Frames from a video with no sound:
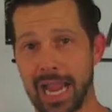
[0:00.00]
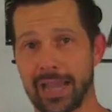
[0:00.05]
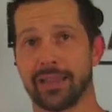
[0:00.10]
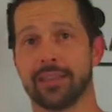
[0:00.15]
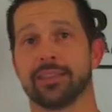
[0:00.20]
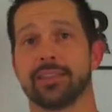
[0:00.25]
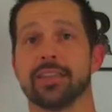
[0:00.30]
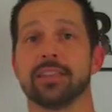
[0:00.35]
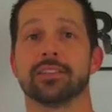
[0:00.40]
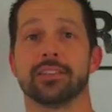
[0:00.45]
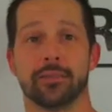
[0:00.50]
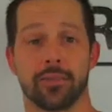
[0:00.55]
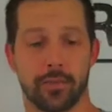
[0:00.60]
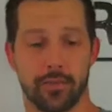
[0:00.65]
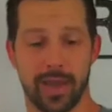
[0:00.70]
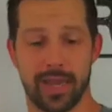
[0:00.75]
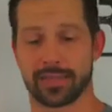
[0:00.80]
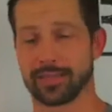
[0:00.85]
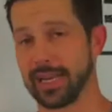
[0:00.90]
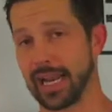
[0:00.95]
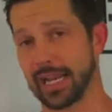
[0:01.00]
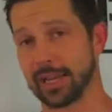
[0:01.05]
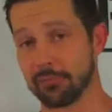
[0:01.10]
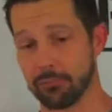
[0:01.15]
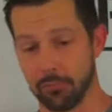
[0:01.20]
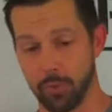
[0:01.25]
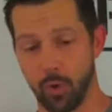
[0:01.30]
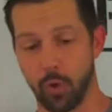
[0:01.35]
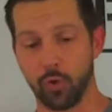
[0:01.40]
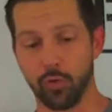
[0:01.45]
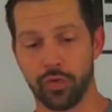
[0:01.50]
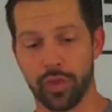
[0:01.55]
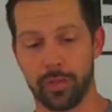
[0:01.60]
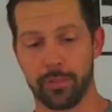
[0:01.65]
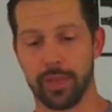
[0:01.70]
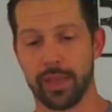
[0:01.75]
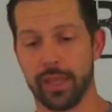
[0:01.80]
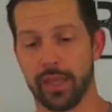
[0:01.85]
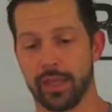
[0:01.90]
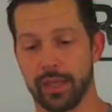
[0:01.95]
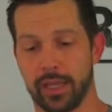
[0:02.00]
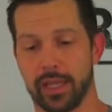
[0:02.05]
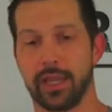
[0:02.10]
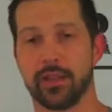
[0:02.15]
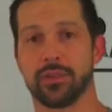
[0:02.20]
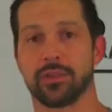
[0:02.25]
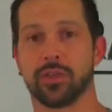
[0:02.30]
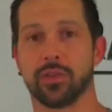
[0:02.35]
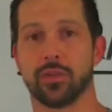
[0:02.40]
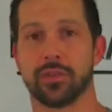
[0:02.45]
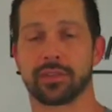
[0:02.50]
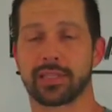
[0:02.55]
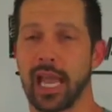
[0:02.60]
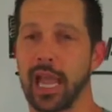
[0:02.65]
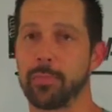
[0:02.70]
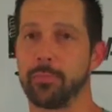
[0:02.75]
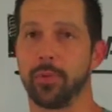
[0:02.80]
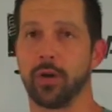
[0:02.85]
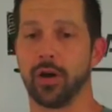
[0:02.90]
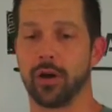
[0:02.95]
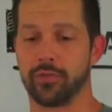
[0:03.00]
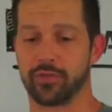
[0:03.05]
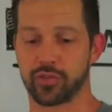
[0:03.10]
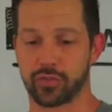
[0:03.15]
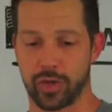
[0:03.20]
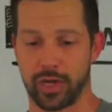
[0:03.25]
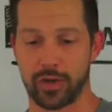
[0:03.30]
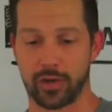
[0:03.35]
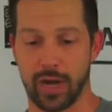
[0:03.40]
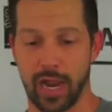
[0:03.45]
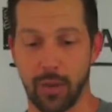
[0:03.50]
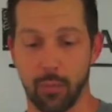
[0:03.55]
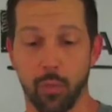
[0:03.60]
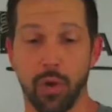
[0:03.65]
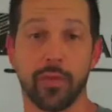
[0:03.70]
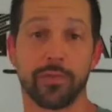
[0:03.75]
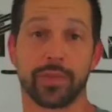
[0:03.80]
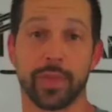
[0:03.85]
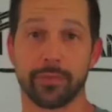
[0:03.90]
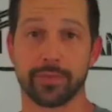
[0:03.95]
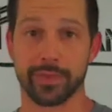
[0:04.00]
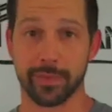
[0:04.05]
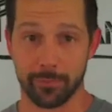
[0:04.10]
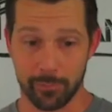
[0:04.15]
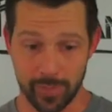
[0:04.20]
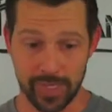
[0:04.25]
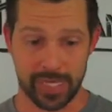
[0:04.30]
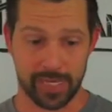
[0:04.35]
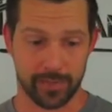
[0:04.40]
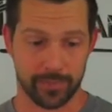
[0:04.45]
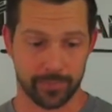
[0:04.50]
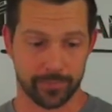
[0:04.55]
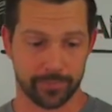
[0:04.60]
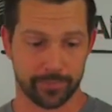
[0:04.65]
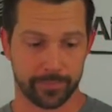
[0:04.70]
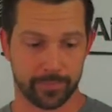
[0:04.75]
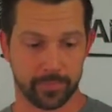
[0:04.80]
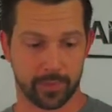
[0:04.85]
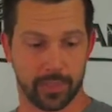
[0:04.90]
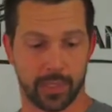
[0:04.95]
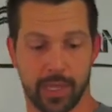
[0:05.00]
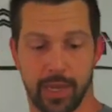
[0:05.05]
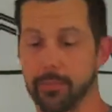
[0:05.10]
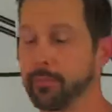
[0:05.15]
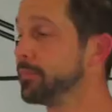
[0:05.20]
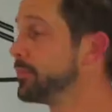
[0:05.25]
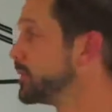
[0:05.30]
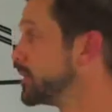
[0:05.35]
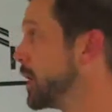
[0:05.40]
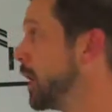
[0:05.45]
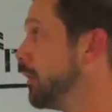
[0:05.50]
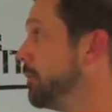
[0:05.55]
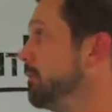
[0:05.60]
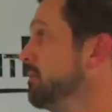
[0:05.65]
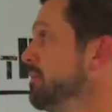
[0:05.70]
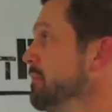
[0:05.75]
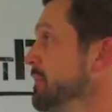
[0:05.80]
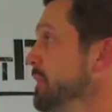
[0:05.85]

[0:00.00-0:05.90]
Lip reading: I can teach them the rest, and I can mold them into the type of trainer I want them to be. Okay? So,